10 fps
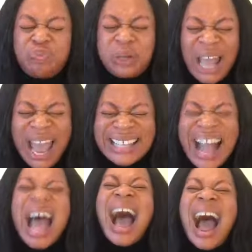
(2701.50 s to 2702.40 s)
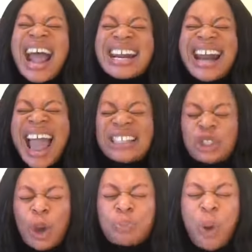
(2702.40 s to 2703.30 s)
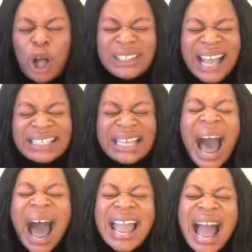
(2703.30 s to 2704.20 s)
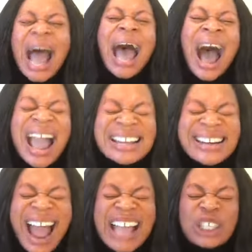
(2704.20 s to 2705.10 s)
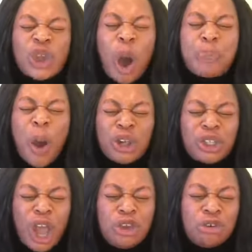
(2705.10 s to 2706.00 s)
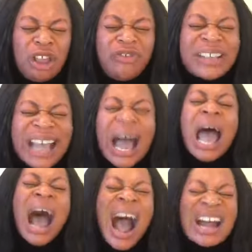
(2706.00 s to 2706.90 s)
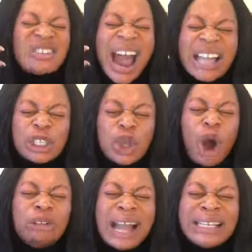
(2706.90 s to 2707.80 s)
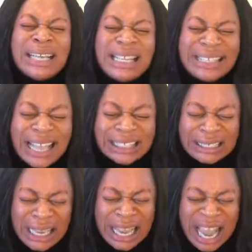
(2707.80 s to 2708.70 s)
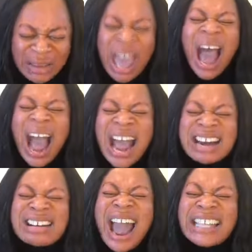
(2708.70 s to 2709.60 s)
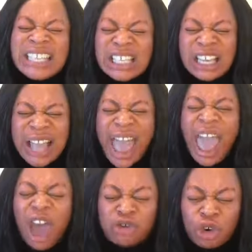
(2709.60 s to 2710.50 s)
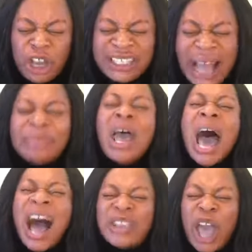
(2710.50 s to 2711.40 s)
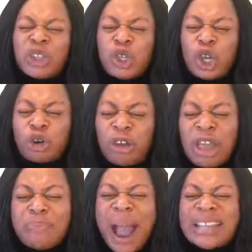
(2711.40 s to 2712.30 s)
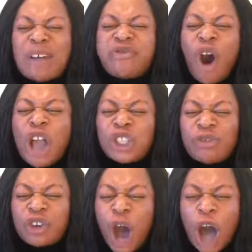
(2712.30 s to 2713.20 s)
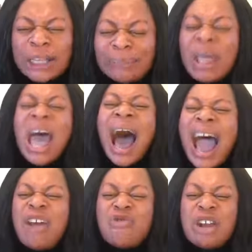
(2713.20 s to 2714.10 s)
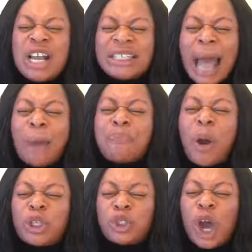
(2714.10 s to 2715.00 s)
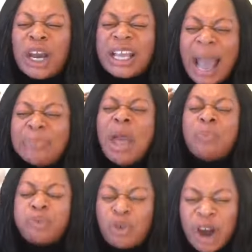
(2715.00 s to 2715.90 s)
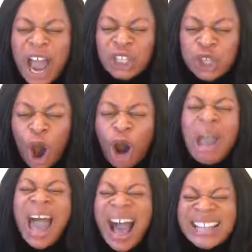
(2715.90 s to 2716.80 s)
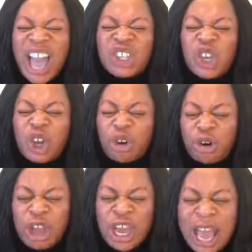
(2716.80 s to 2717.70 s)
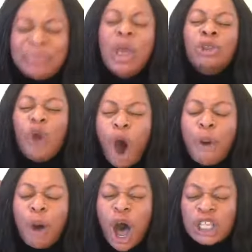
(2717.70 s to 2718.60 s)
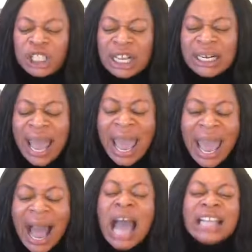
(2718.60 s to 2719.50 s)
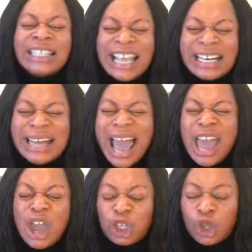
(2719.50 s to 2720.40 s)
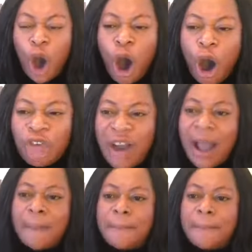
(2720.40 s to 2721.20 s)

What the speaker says: plain. I write it upon the sky. I write it upon the universe. I write it underneath the sea. I write it in the heavenlies. And I decree by the voice of God, I release apostolic pressure. And I decree no more delay. Delay is over.